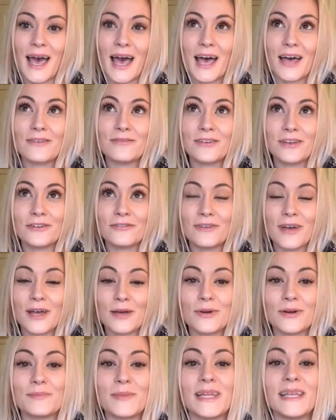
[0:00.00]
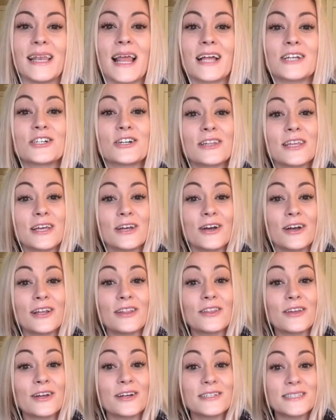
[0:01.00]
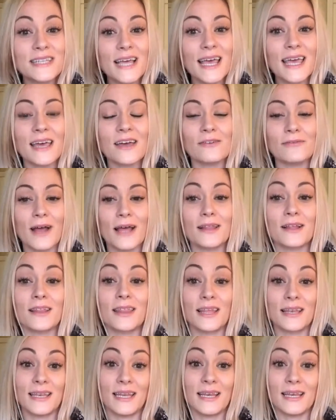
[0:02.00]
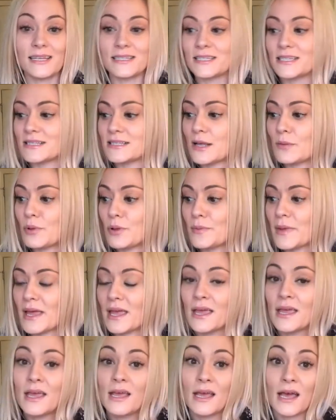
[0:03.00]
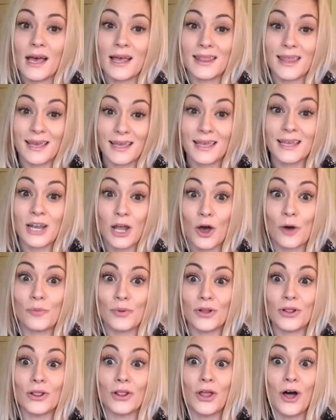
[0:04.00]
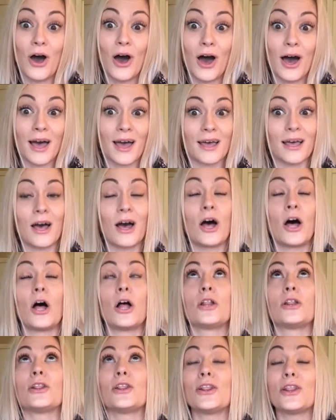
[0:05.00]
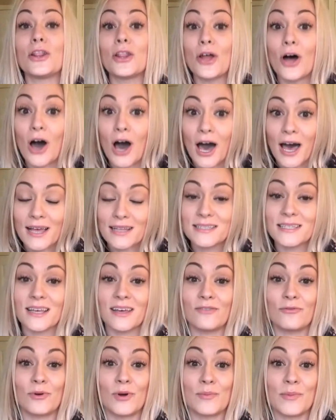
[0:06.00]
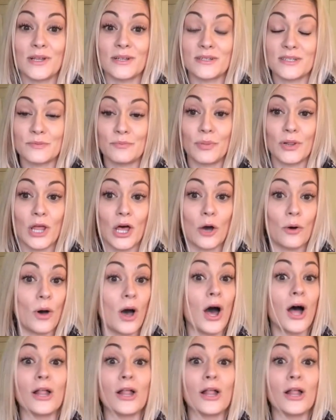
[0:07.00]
have your fiber be naturally occurring through your diet rather than needing to supplement. That can help a lot of women's bloat.